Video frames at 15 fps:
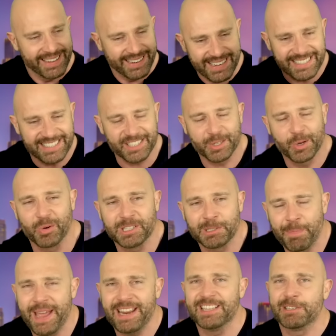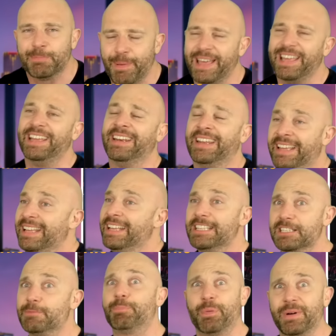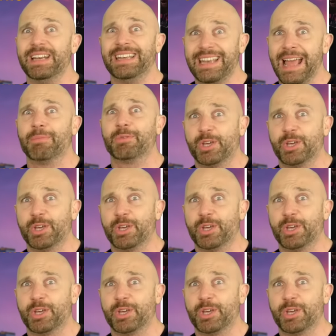let's just call a spade a spade, it was pretty damn